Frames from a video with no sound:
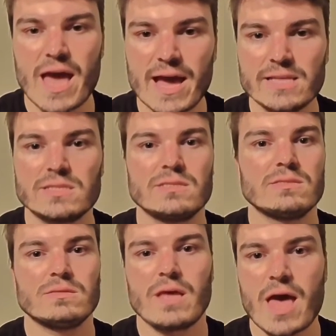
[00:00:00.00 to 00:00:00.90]

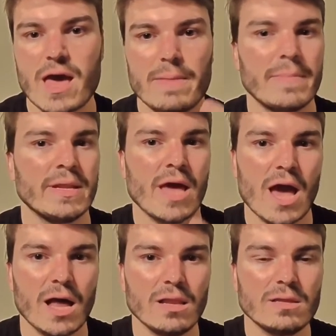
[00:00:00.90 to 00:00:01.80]
S, M and L,